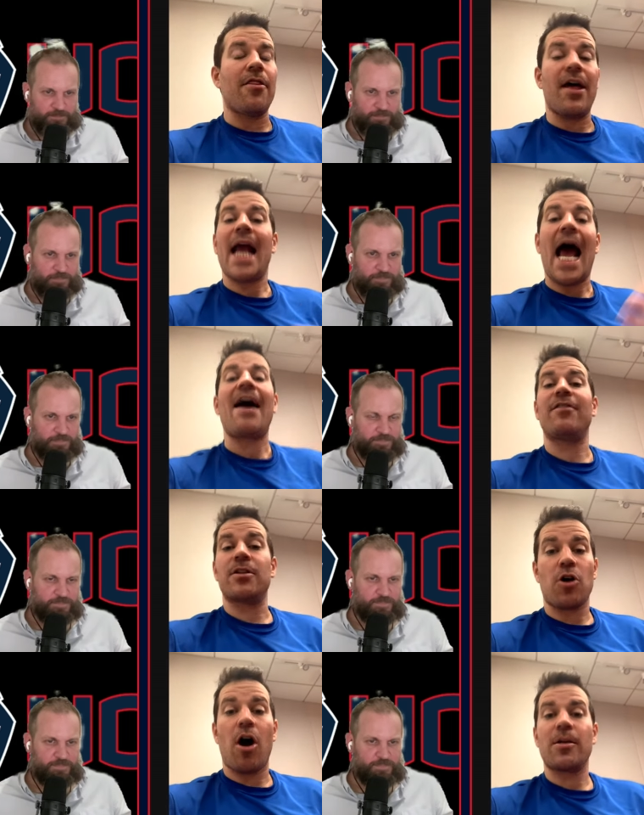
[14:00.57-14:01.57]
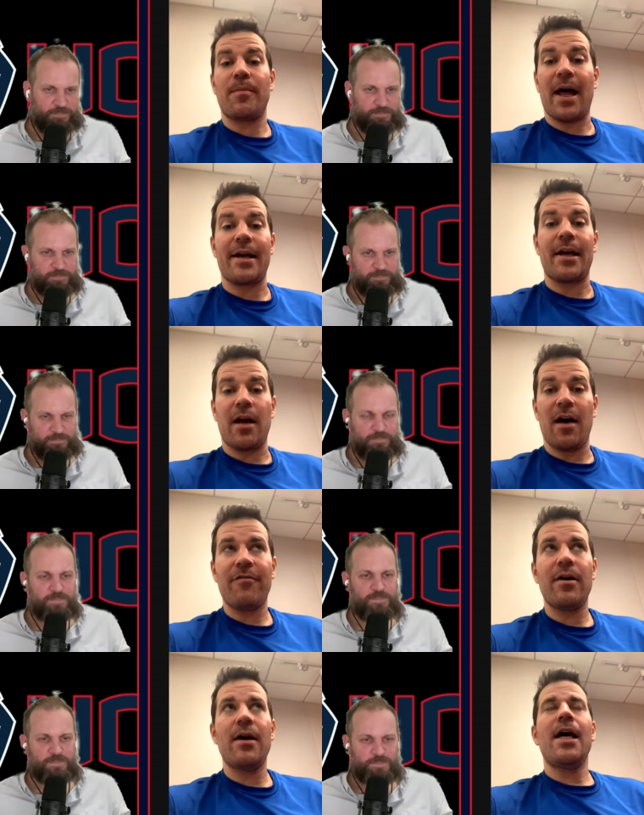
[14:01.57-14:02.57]
Speaker 1: they haven't talked about it enough.
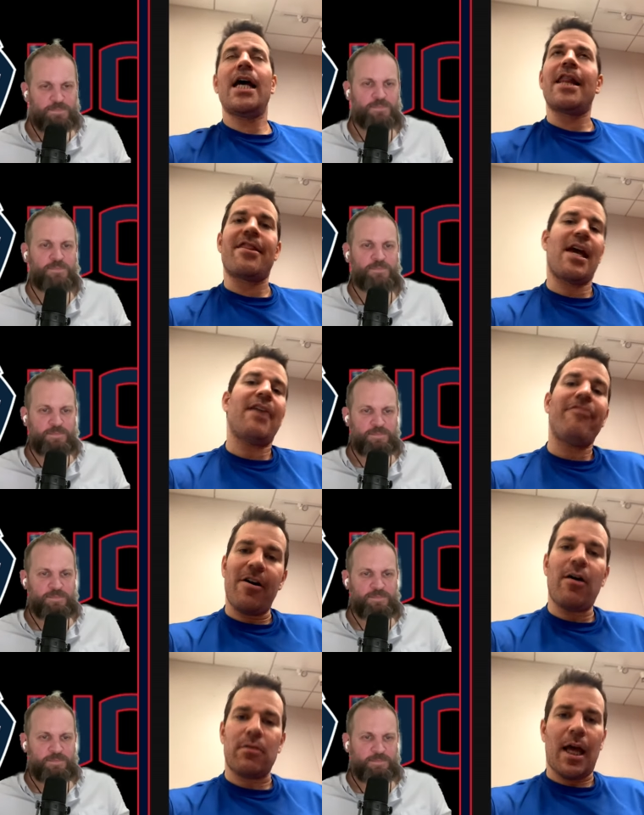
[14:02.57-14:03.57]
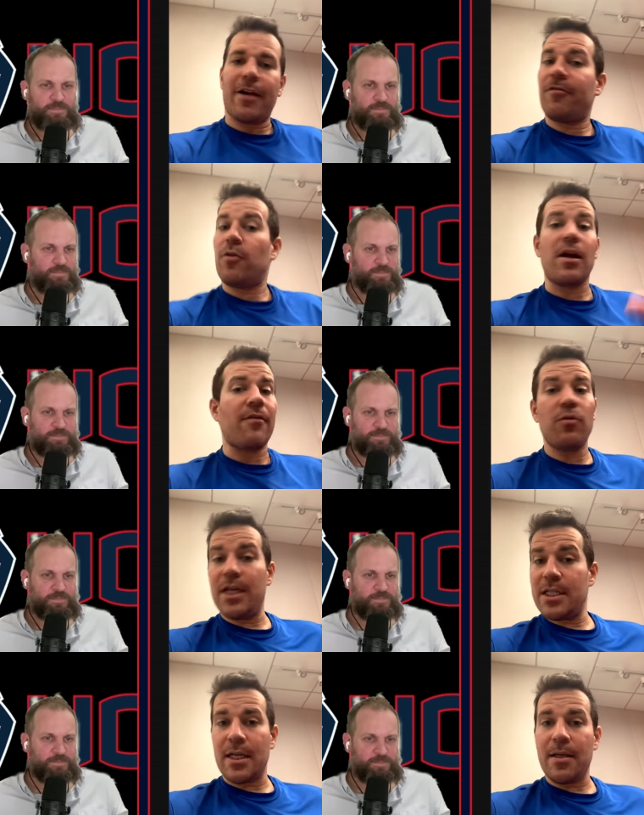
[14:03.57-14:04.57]
They felt like, for whatever
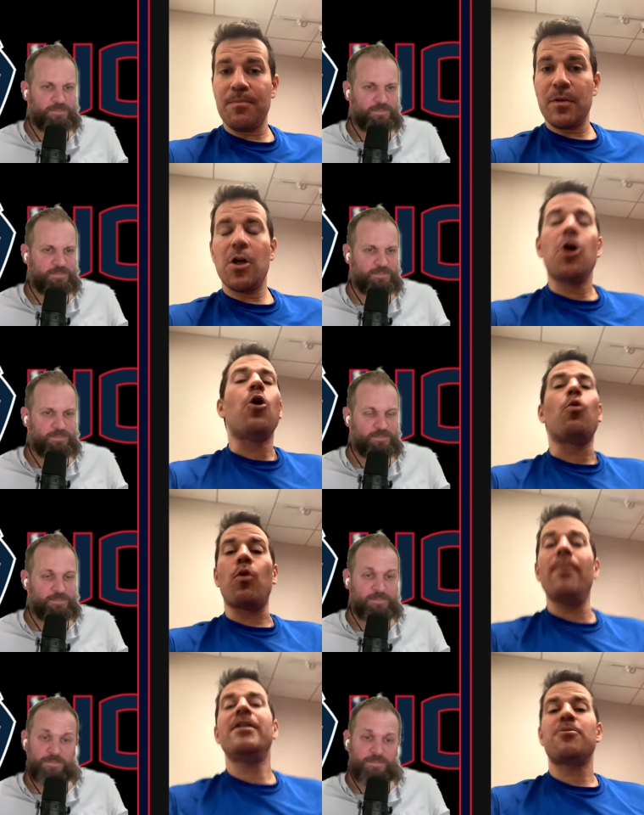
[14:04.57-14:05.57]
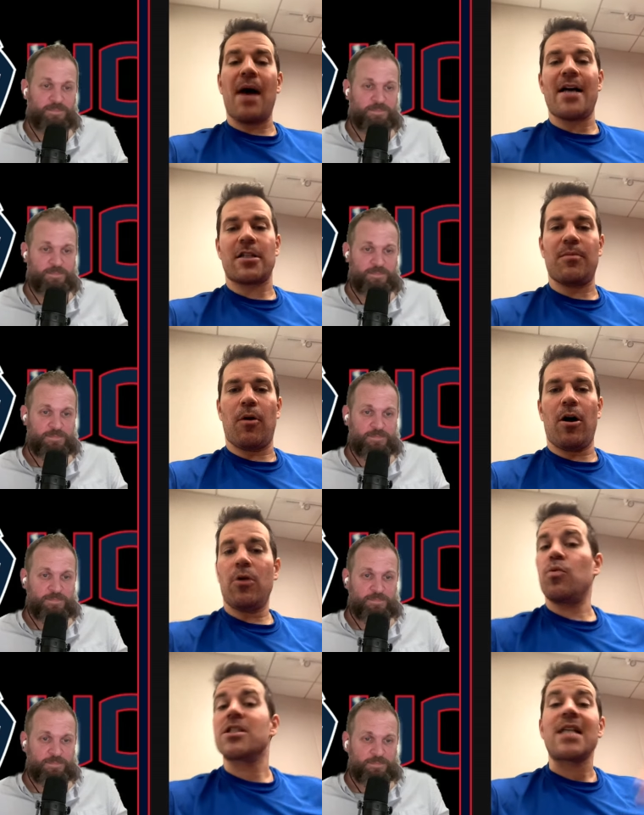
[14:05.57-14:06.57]
reason, women's basketball
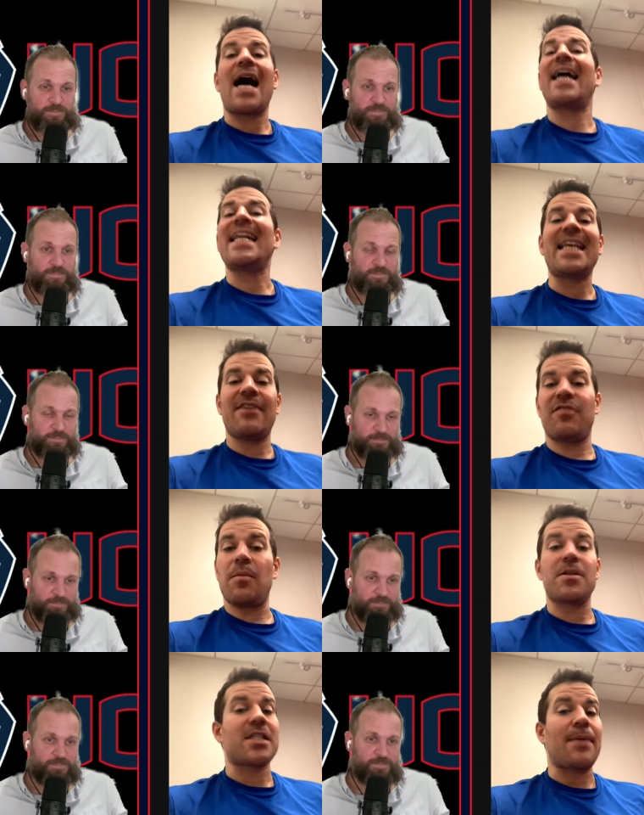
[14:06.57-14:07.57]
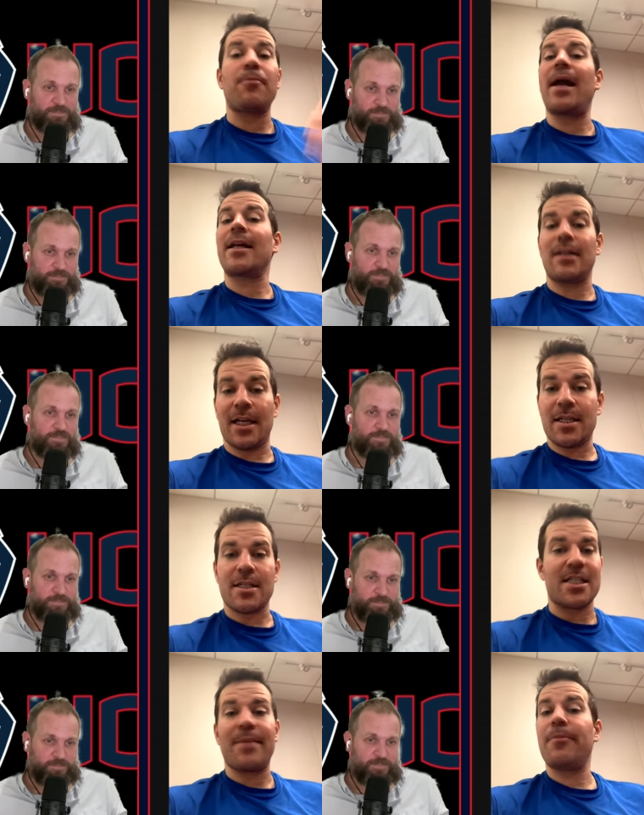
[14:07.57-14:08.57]
was not going to give them the same amount of clicks,
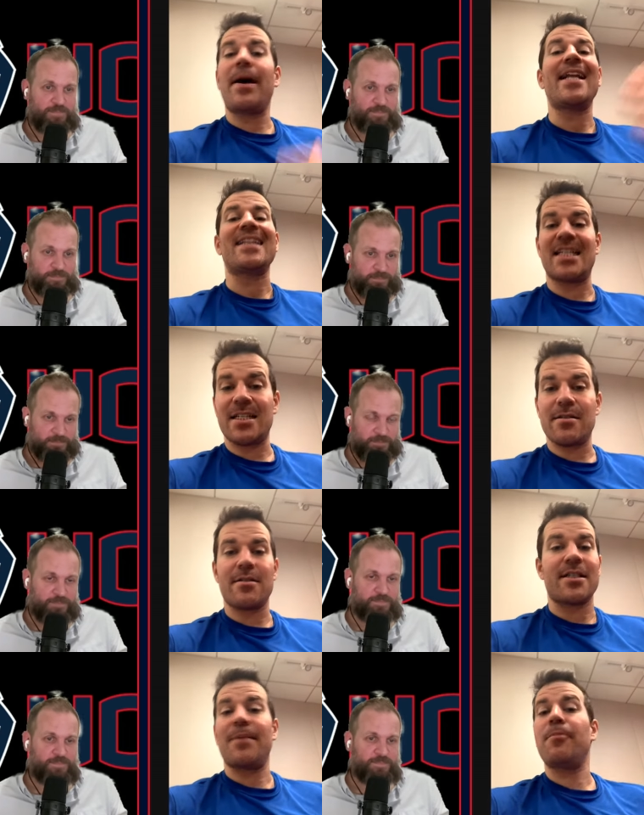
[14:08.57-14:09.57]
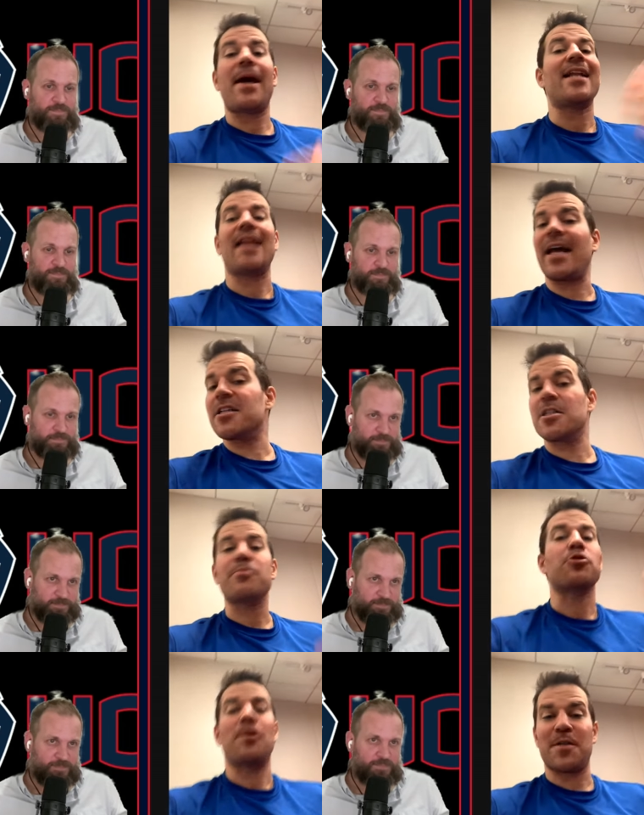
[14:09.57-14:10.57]
the same amount of listens, the same amount of likes,
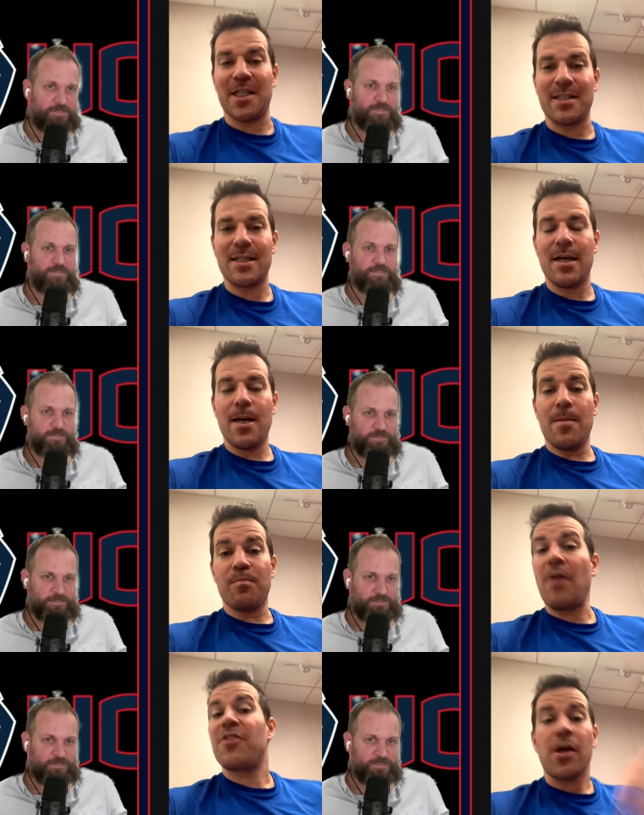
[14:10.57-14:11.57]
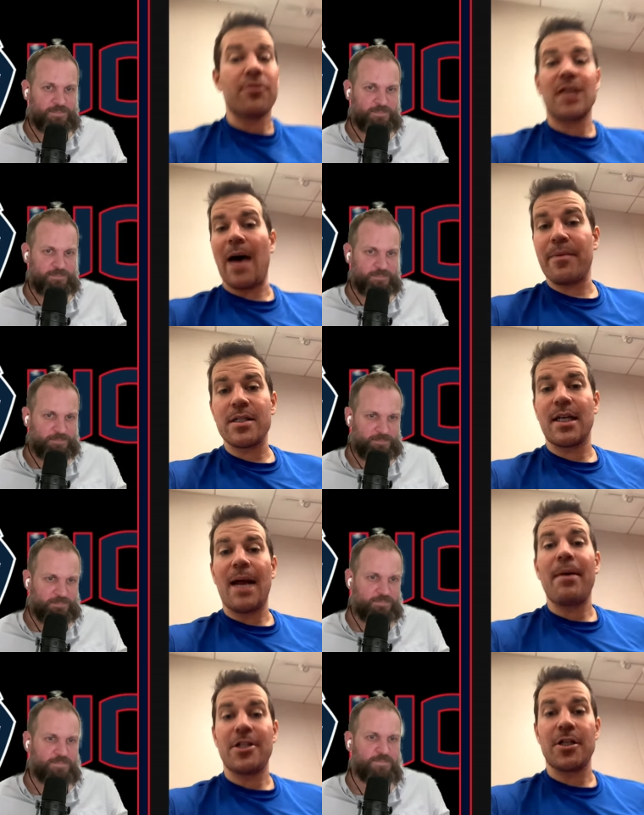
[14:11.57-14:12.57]
subscriptions that the other topics that
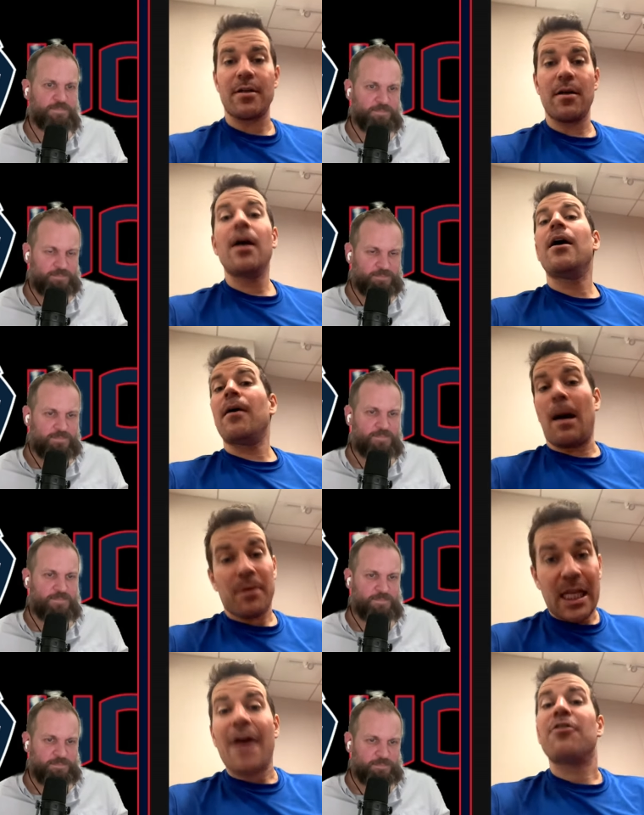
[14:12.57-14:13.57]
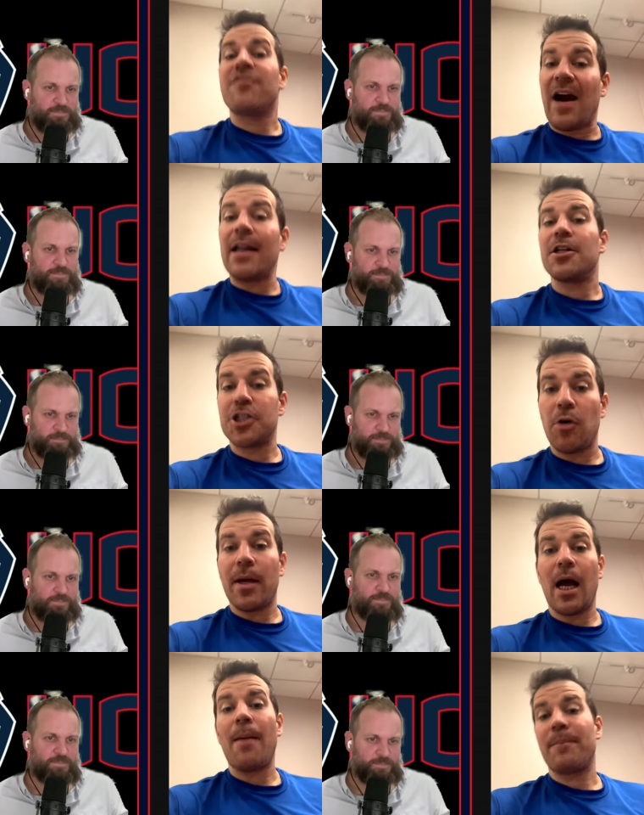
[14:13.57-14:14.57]
I mentioned. I'm glad they're finally
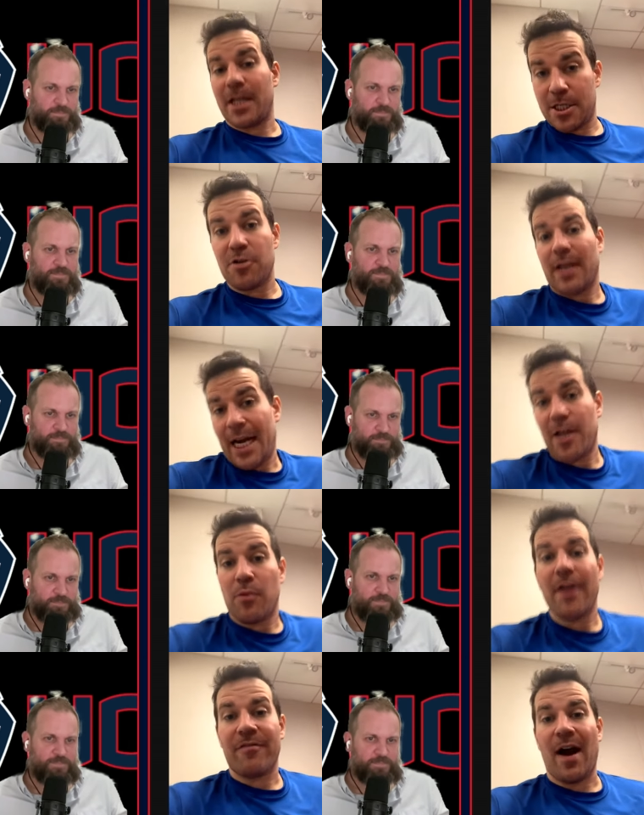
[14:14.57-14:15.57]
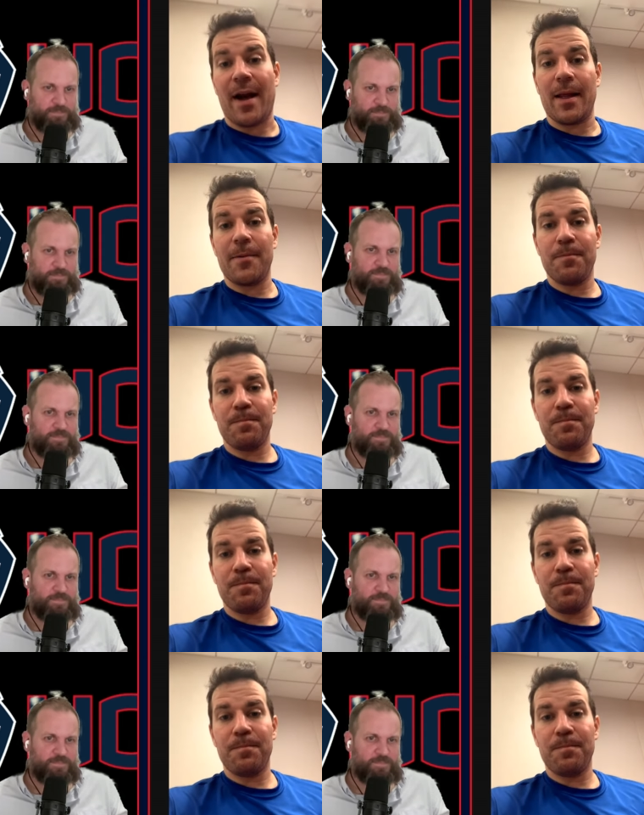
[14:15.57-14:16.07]
showing up because they're getting it right finally.